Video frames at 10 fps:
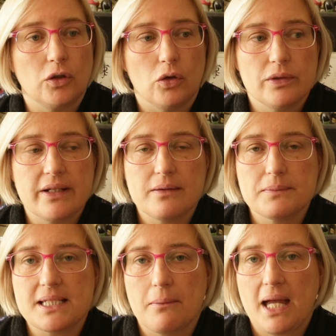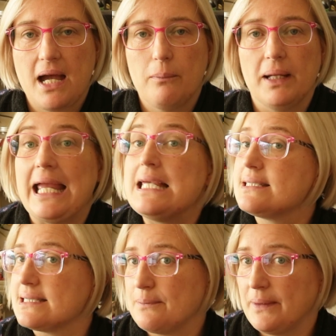got rid of them somehow, but he's
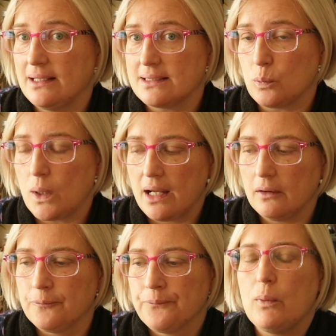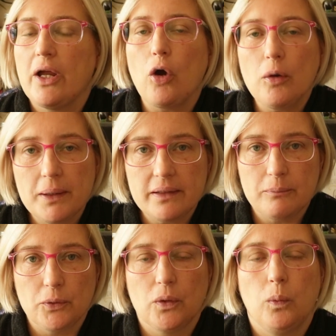disappeared as well. And we open the
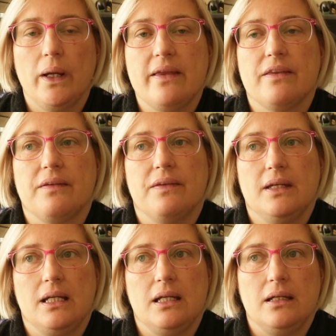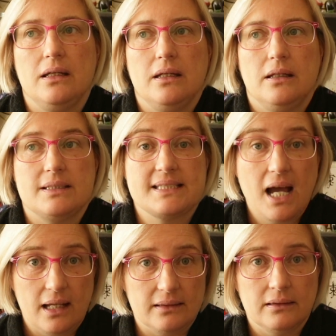book with the
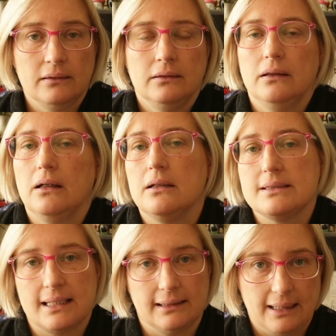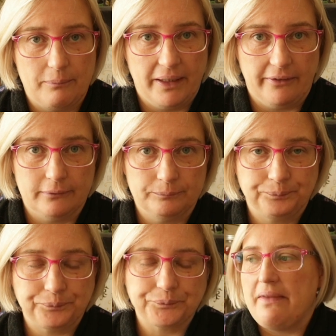son suddenly appearing.
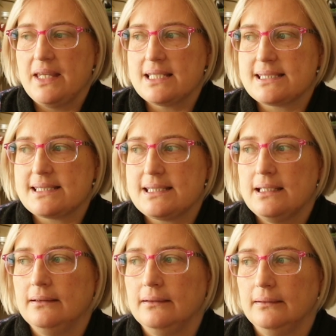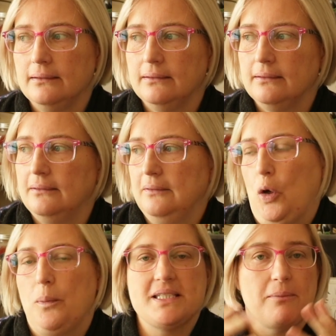And this
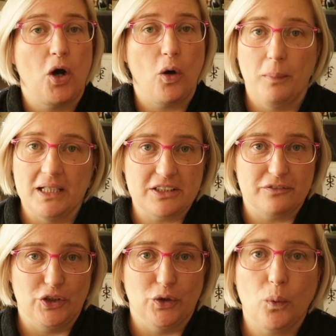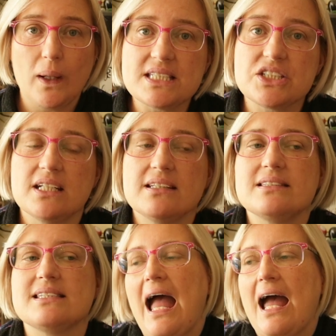opens up a whole bunch of new
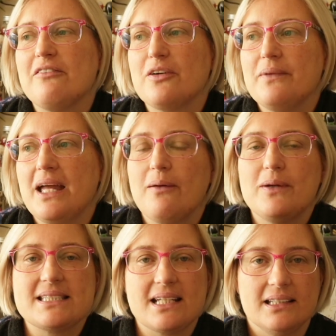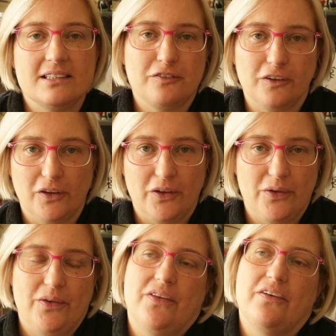questions. And from there, we start to follow
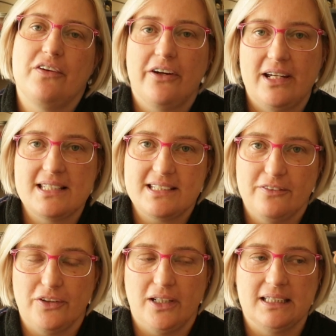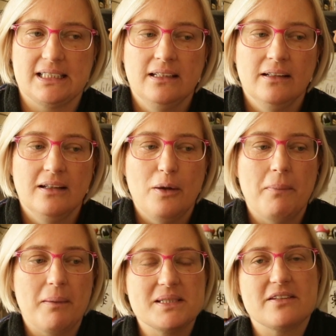the various different
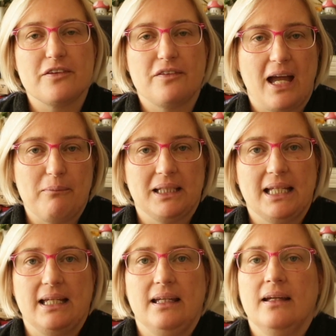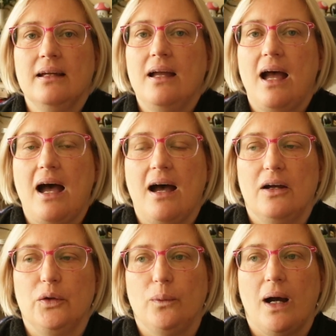members of the family uh,
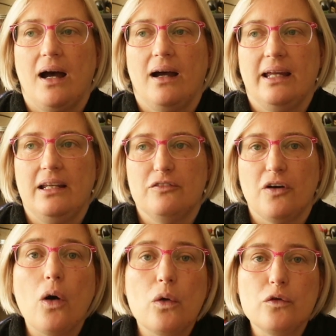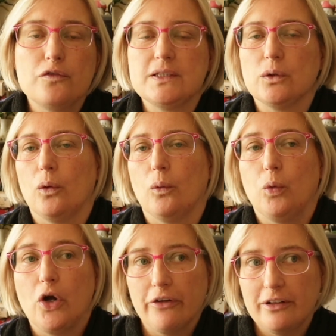who are involved or
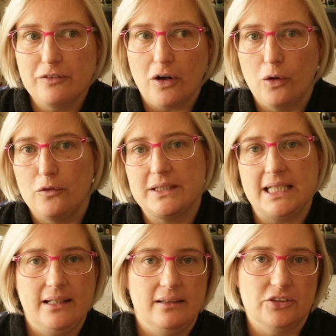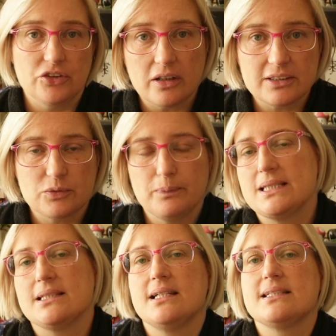were involved in the drug
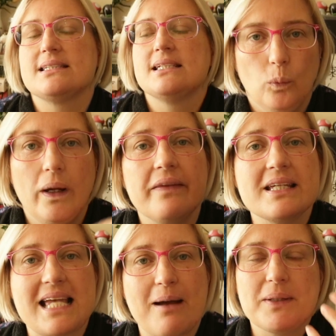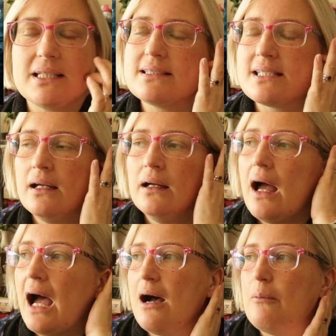business. When this happens,
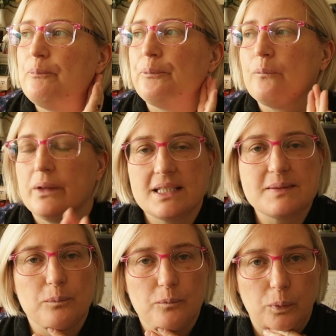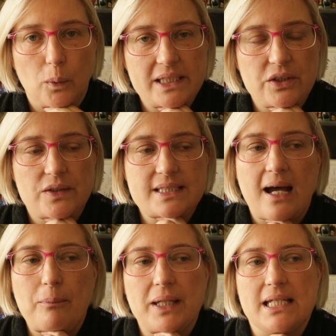um, when this boy turns
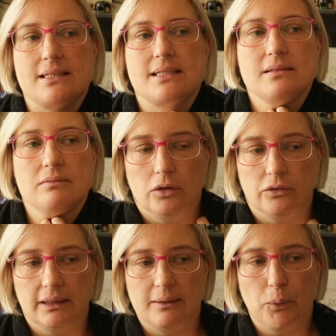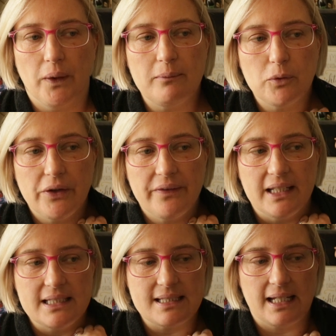up. He's not really a boy anymore. I
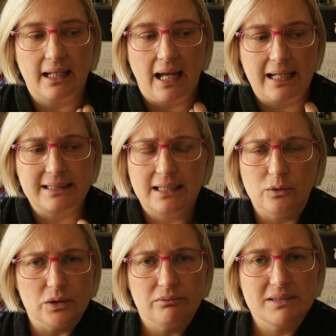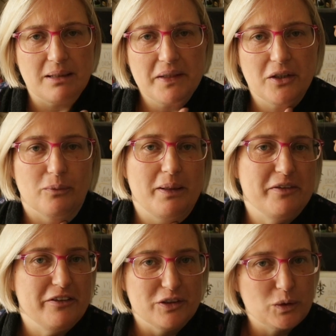think he's like 18 or something, or
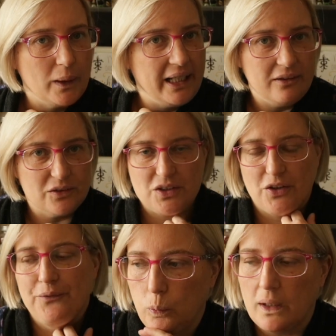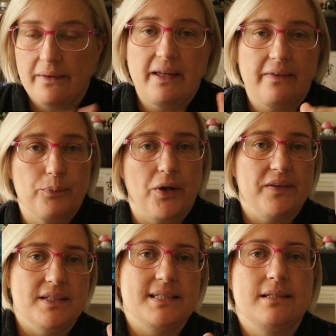maybe even 20 or so. One of the other
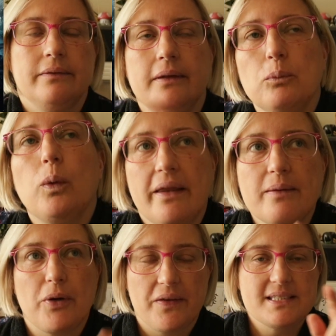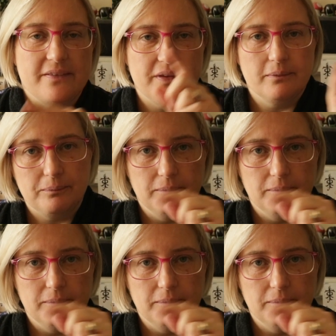brothers, the one of the brothers of the